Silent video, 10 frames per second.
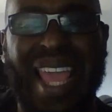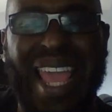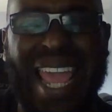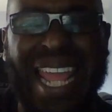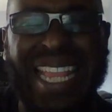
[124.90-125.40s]

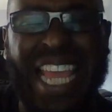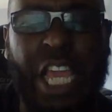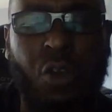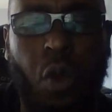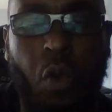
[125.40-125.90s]
and
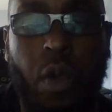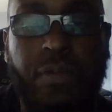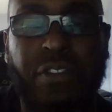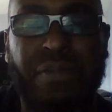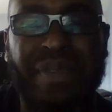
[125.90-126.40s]
they grow
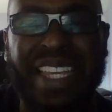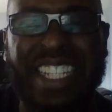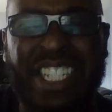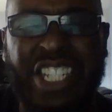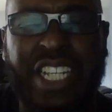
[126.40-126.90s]
up to be
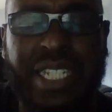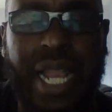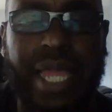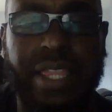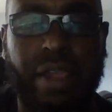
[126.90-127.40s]
just
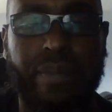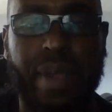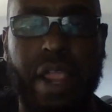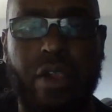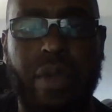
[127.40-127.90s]
like their
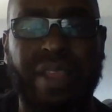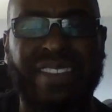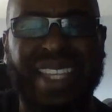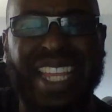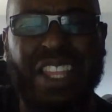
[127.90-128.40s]

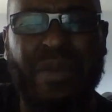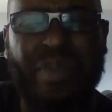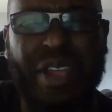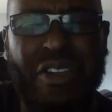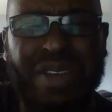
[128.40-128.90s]
parents, and then their
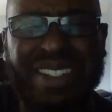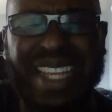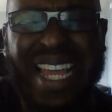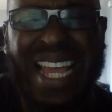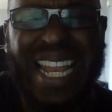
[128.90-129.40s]
parents
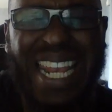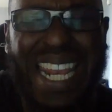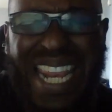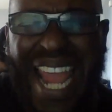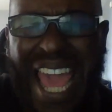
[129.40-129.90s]

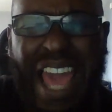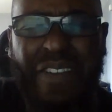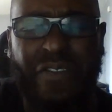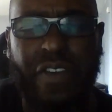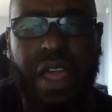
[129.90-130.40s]

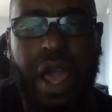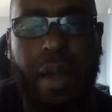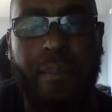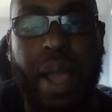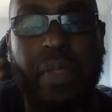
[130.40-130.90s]
laugh
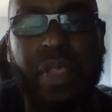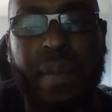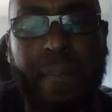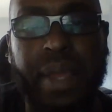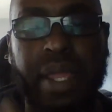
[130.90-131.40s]
about
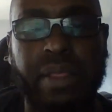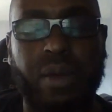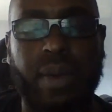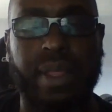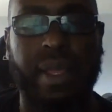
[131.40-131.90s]
them being the
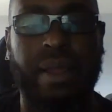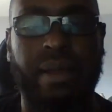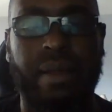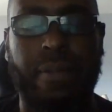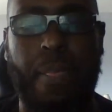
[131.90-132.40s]
way they are.